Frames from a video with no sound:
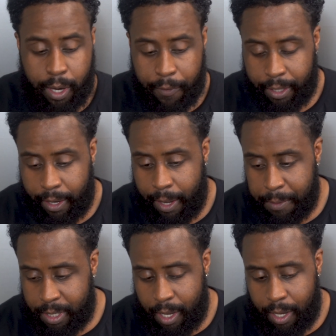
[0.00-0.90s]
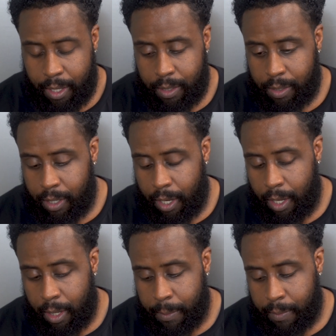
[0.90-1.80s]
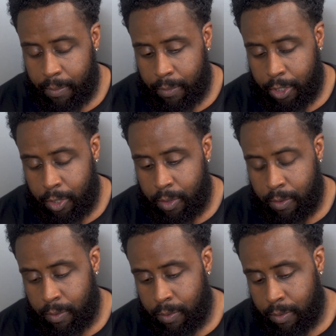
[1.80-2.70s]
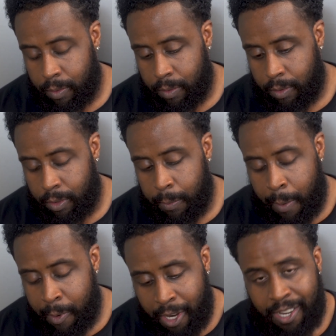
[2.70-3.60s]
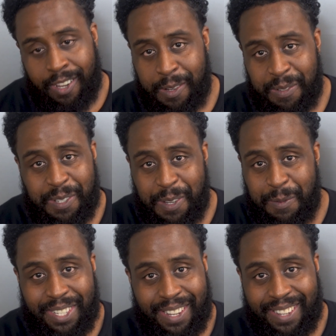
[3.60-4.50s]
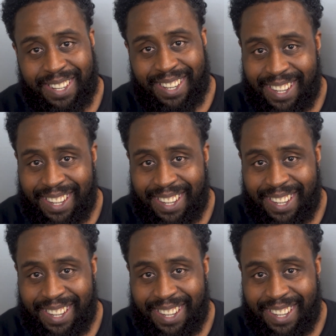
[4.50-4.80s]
on everything. Amazon. Your mama radio. You know what I'm saying?